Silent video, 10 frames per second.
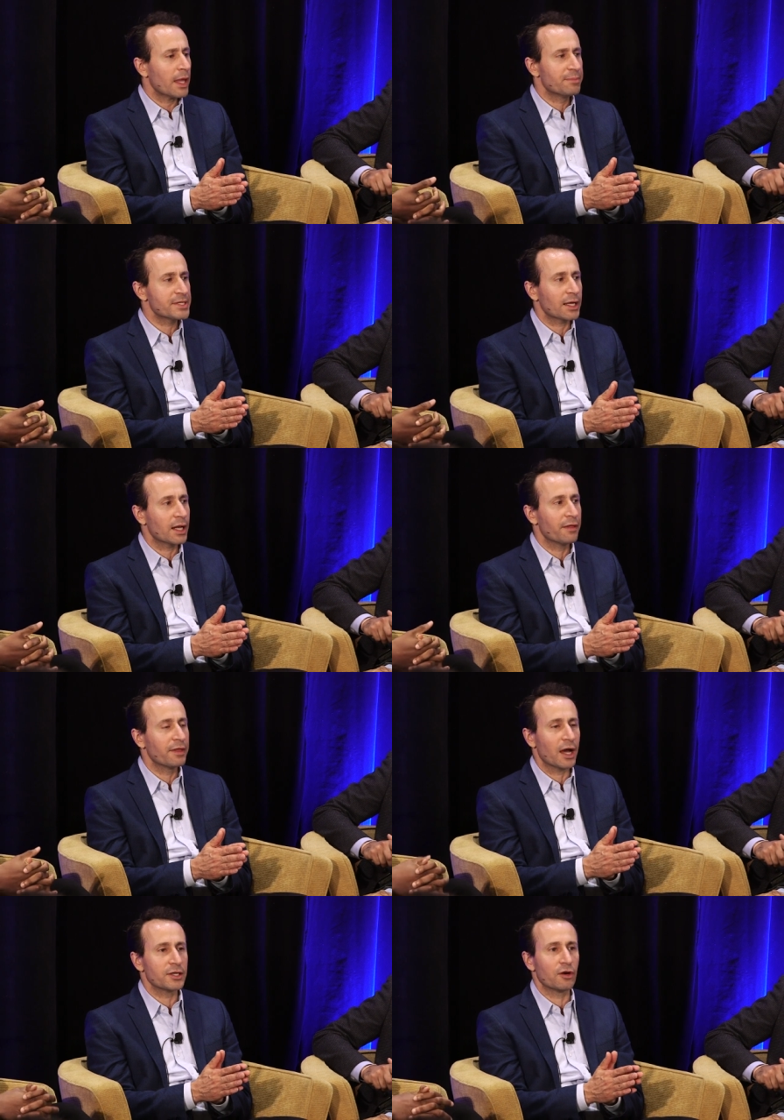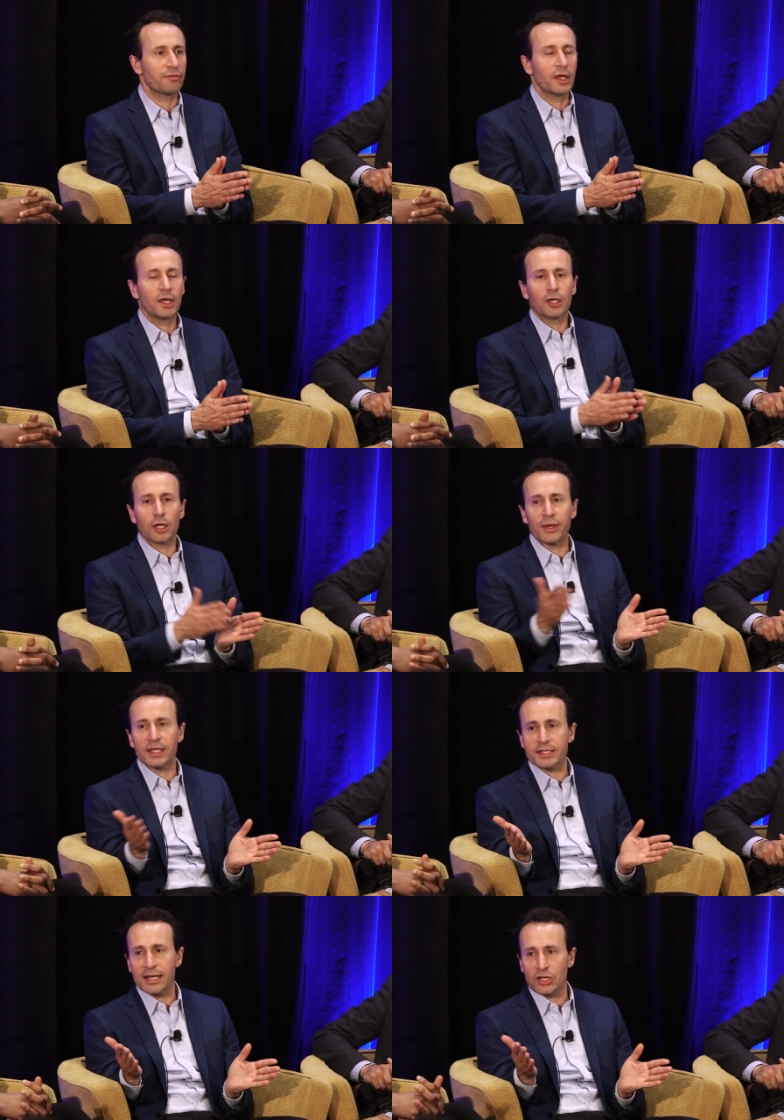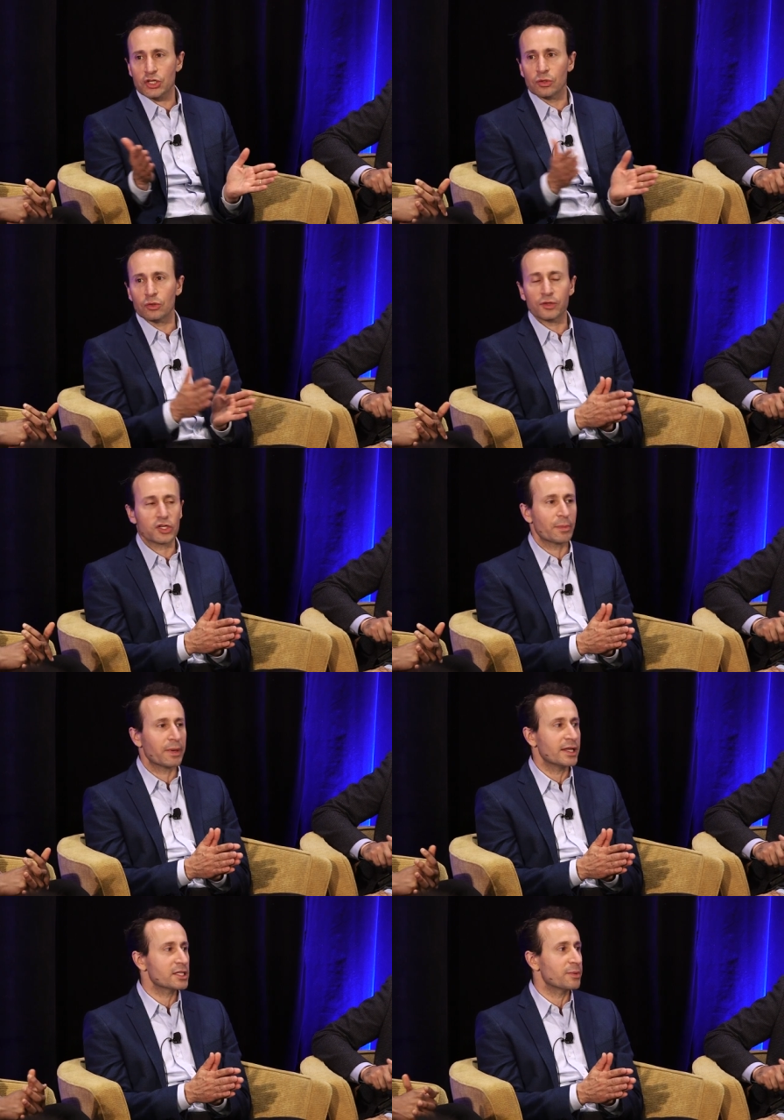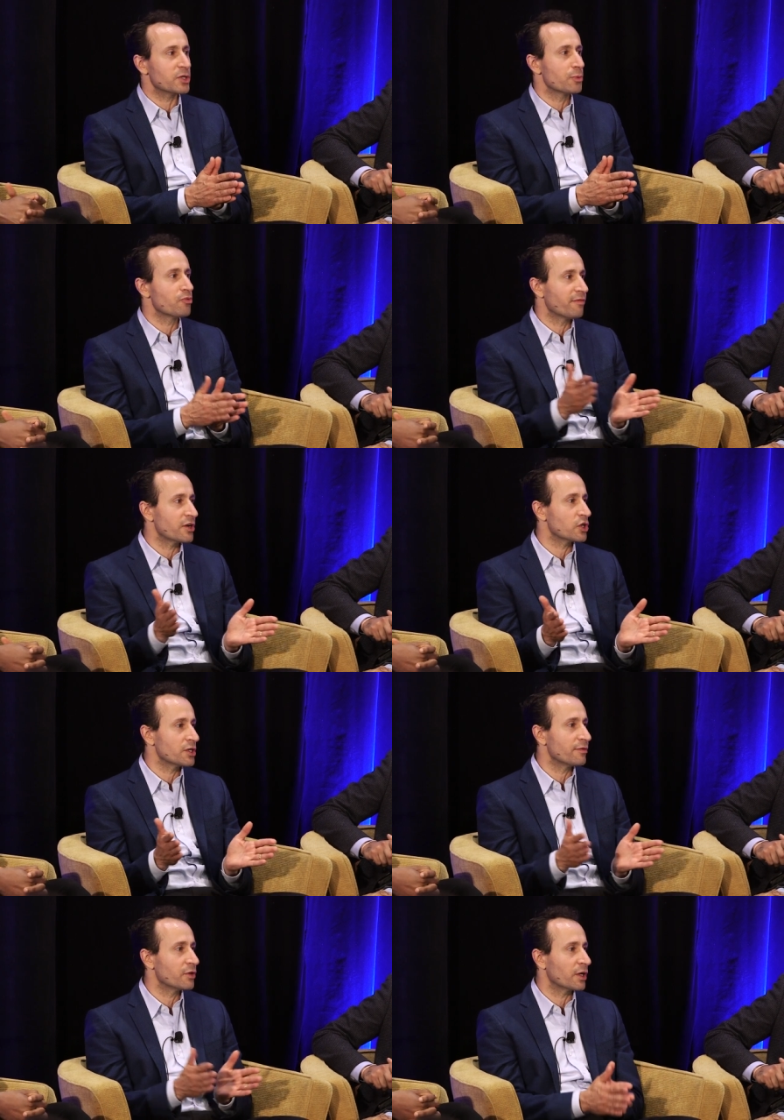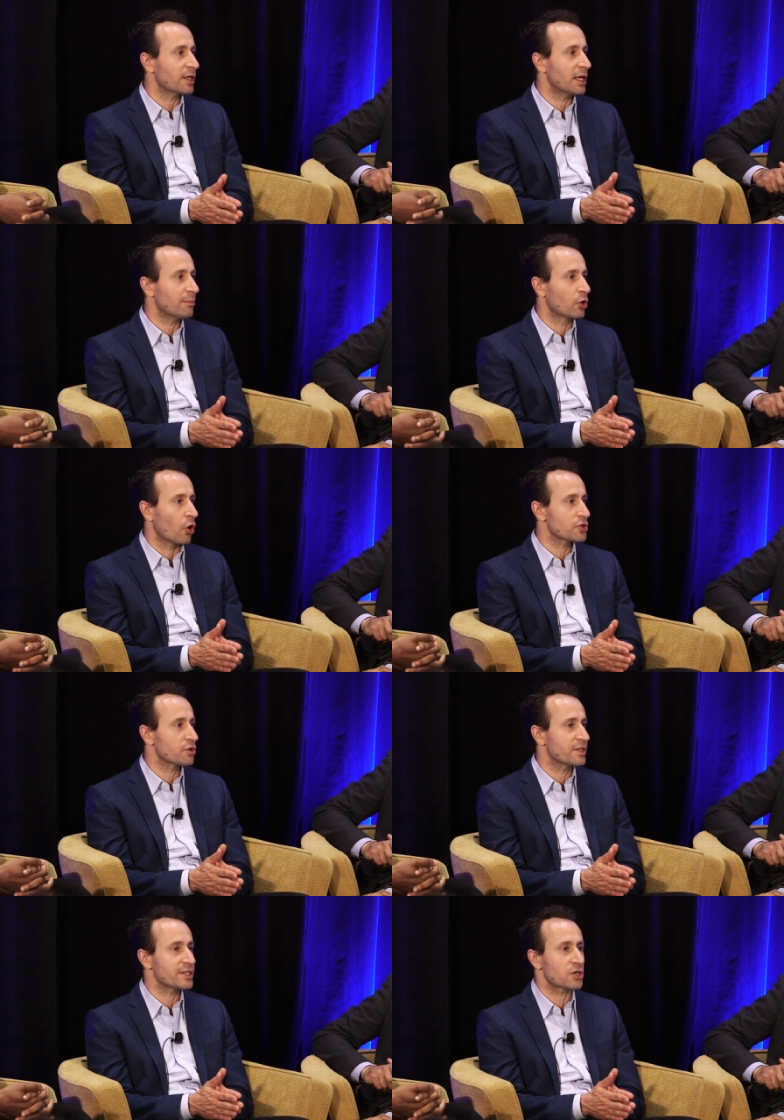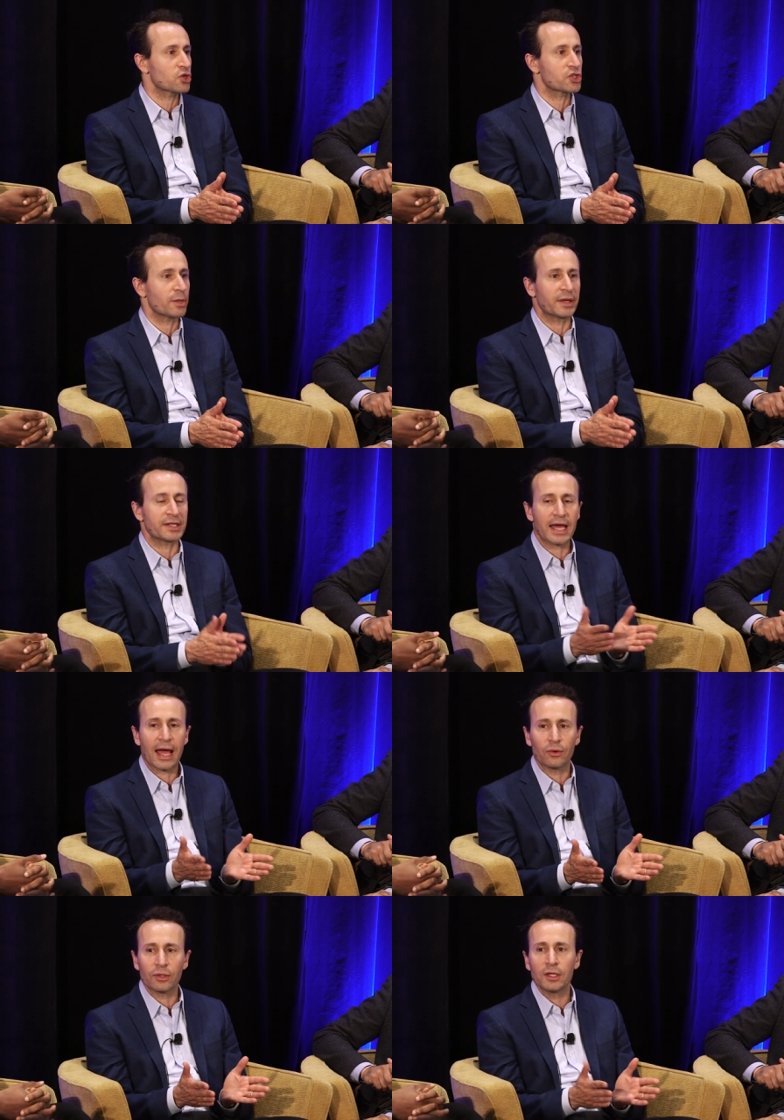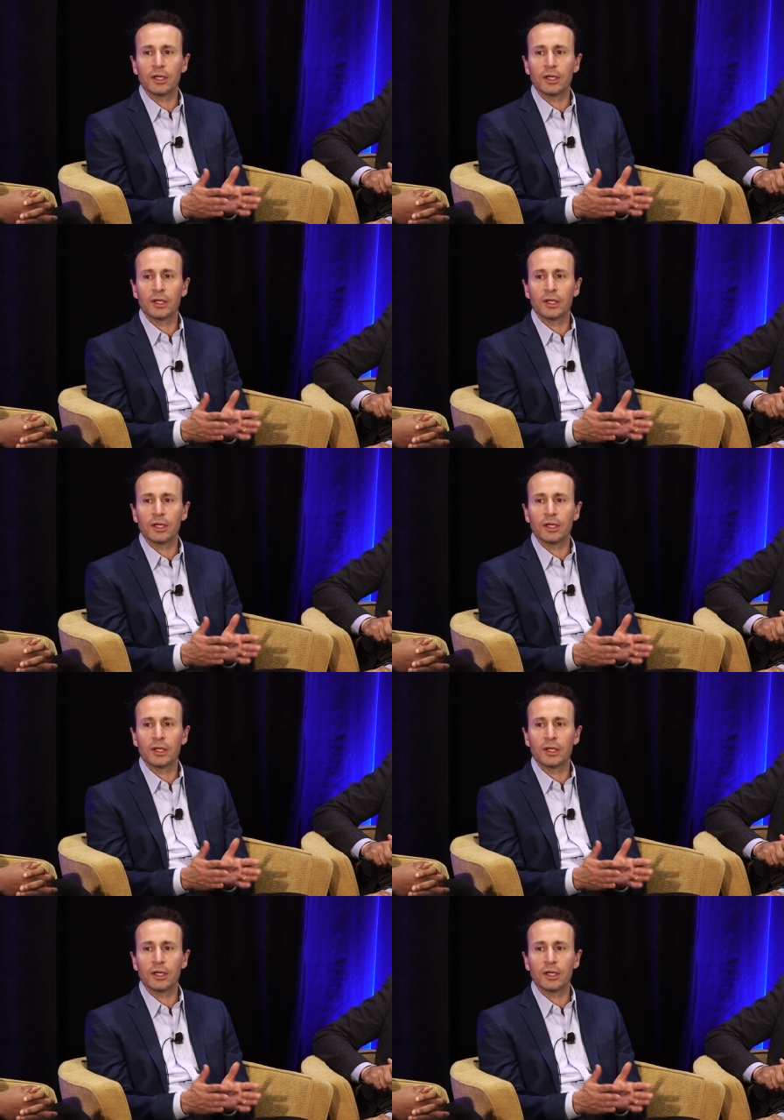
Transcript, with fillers: in particular, the idea of going international, the shipping needs to be super efficient if you're going to keep the cost of international shipping down.